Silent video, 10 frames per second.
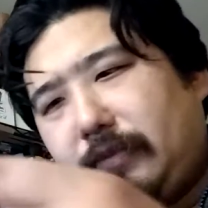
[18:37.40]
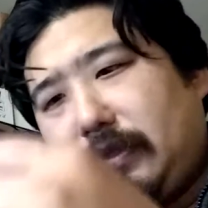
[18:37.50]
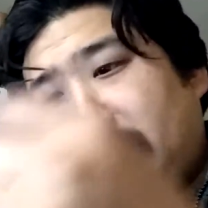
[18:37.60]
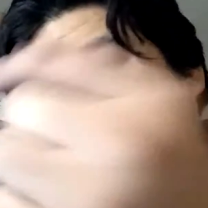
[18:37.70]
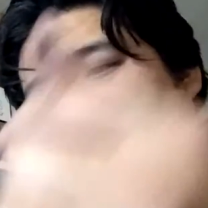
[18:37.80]

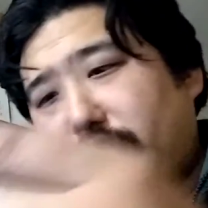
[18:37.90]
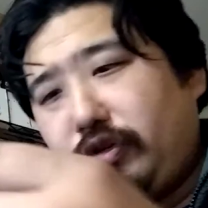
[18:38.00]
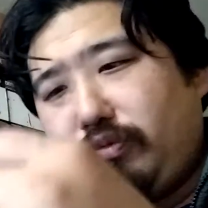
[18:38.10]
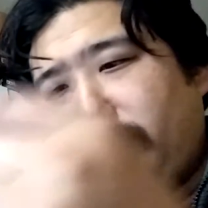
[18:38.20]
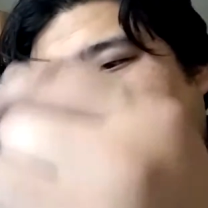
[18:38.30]
That's actually
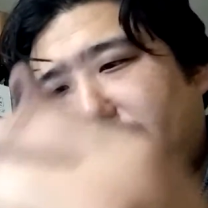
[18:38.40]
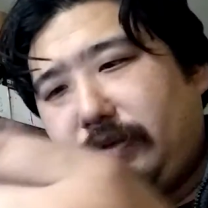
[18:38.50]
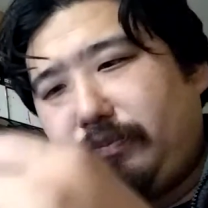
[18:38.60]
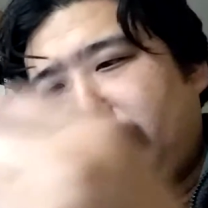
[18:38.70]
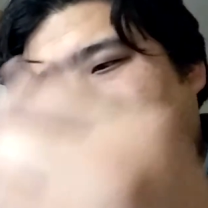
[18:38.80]
really
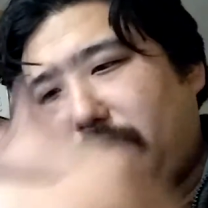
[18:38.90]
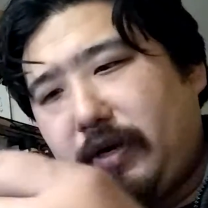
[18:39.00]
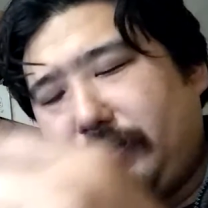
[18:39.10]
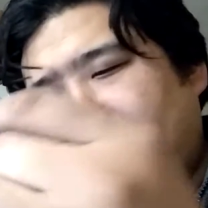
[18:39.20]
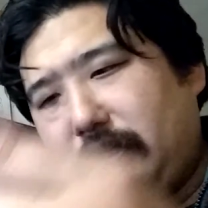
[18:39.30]

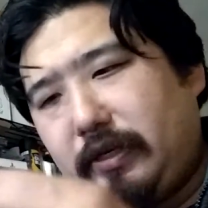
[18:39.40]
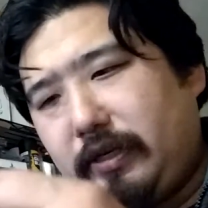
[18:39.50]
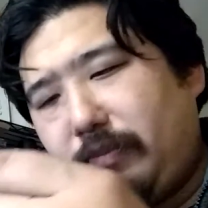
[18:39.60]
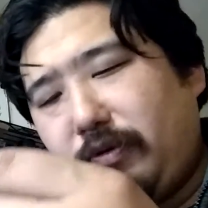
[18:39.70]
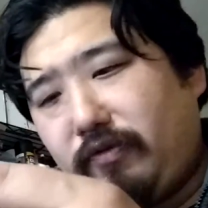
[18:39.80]
surprising in a
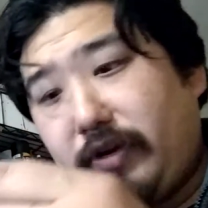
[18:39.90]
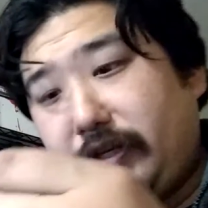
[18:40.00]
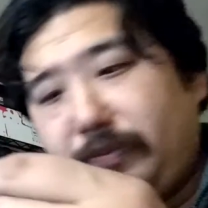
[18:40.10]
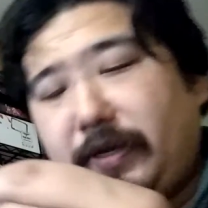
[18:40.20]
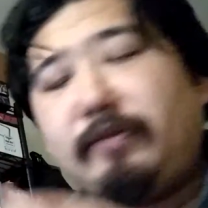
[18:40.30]
number of ways,
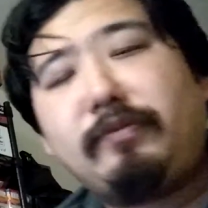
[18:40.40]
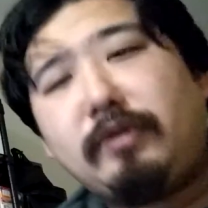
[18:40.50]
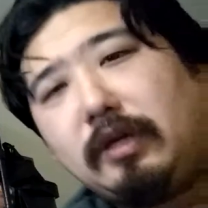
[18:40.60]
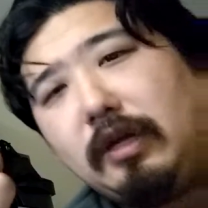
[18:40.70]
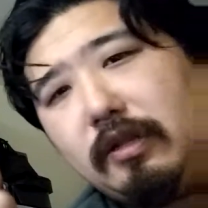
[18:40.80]
but
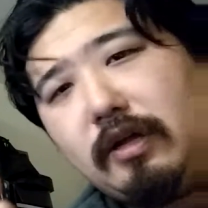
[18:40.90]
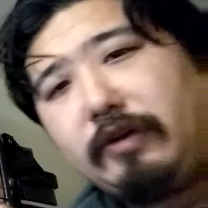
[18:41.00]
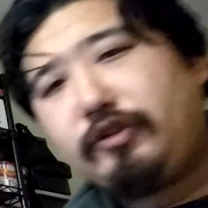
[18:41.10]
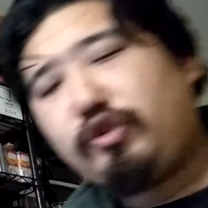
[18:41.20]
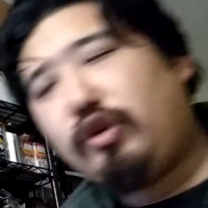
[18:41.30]
long
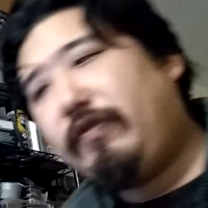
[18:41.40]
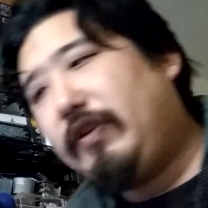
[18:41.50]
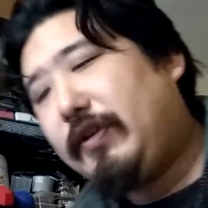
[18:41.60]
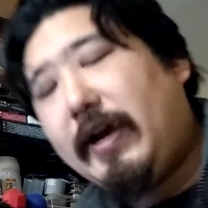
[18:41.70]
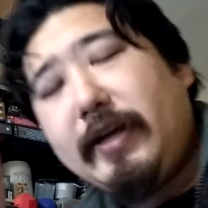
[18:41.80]
and the short of it
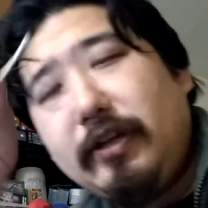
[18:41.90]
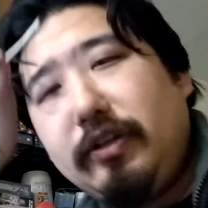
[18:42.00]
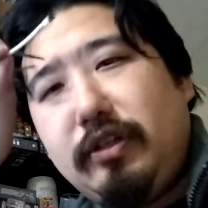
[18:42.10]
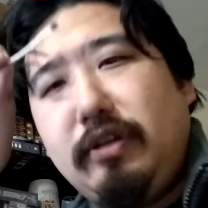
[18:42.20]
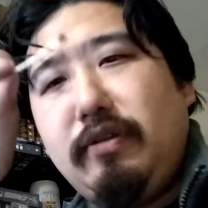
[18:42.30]
is, I can
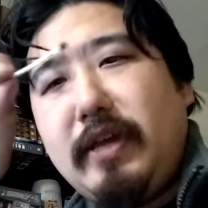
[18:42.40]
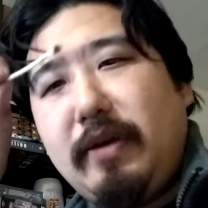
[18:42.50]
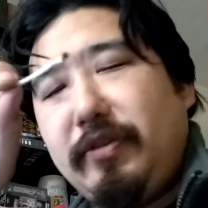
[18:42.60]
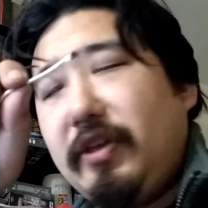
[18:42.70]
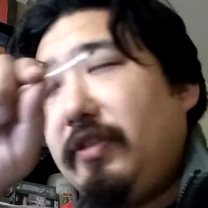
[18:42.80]
do that
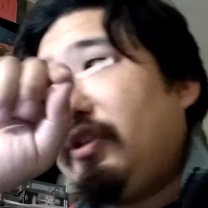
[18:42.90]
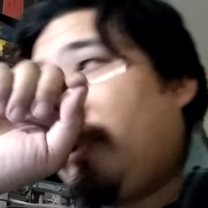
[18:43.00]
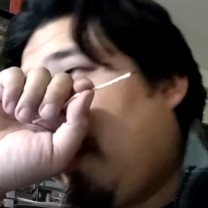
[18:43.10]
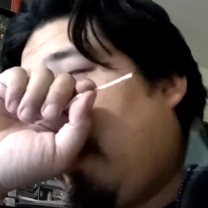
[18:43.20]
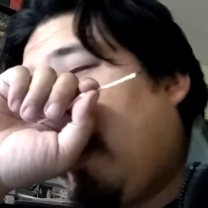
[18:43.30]
with anything
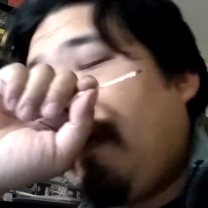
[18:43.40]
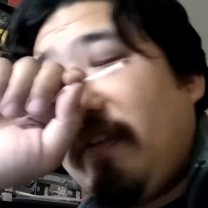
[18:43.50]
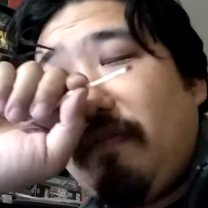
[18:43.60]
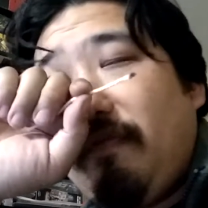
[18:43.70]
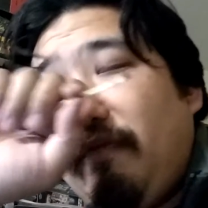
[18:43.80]
short of a
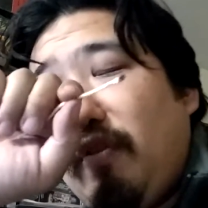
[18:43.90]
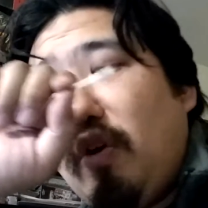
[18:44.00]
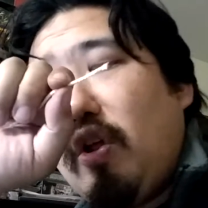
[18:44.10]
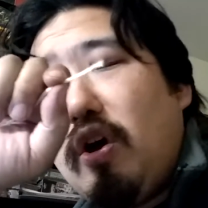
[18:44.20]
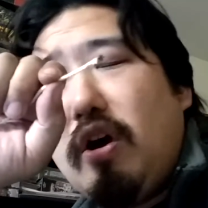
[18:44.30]

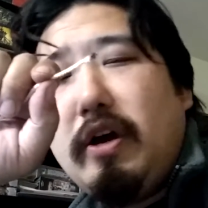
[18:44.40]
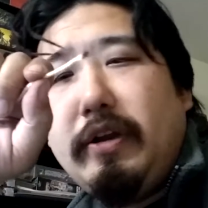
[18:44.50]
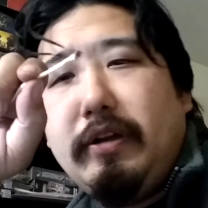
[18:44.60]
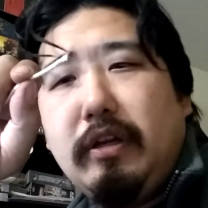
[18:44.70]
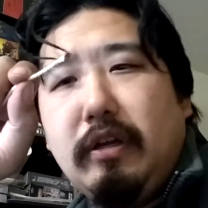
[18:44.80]

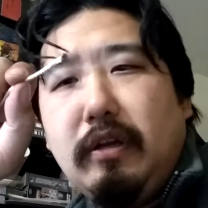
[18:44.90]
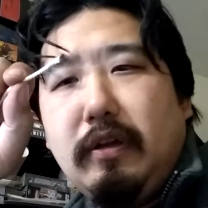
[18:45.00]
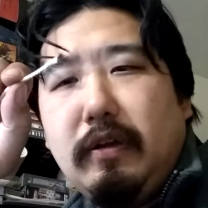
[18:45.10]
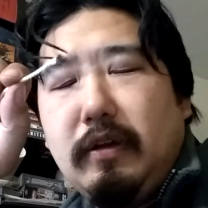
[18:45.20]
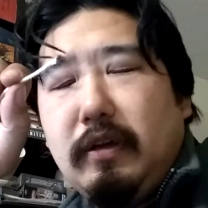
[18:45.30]
full-on
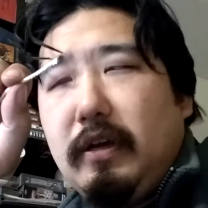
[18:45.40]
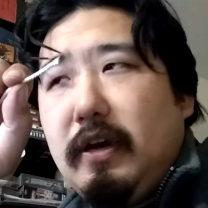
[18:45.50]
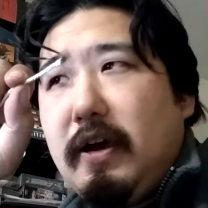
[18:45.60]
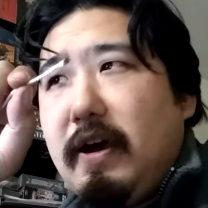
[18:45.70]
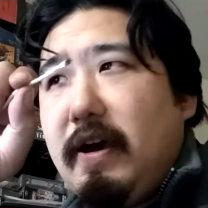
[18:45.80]

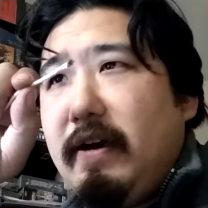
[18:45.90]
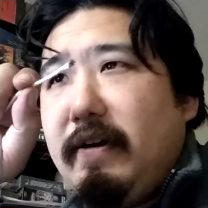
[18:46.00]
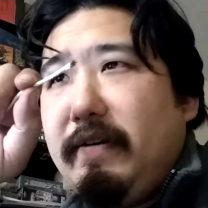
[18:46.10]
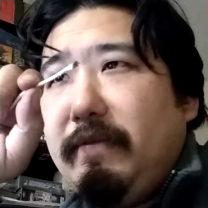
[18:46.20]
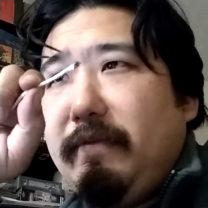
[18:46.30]

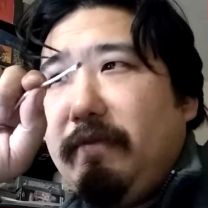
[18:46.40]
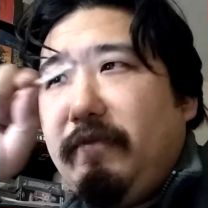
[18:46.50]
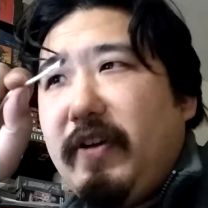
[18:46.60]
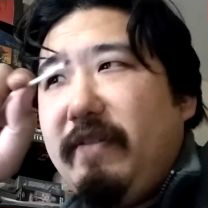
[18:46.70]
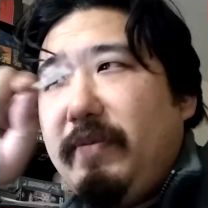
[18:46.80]

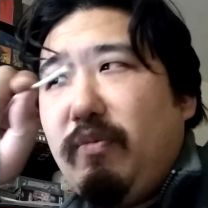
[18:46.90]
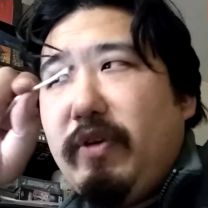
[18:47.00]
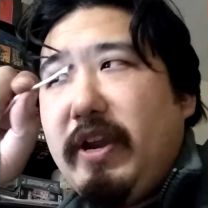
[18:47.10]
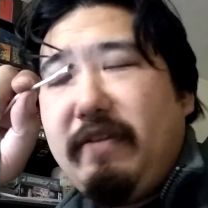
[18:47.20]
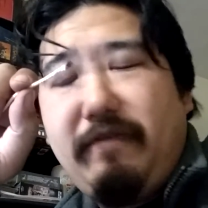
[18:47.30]

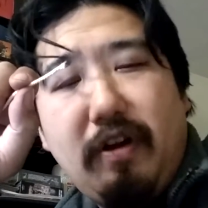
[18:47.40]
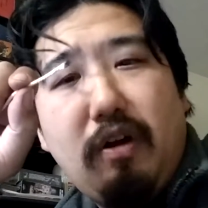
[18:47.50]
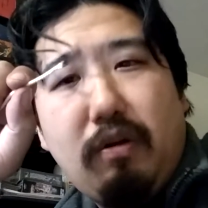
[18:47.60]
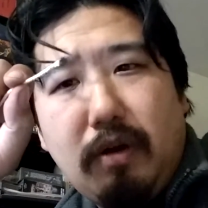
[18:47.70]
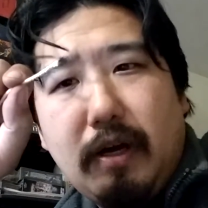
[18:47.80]
5x1/2
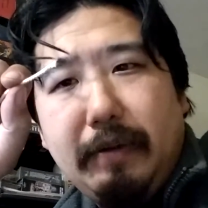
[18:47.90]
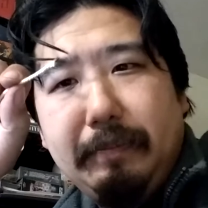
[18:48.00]
ferro rod.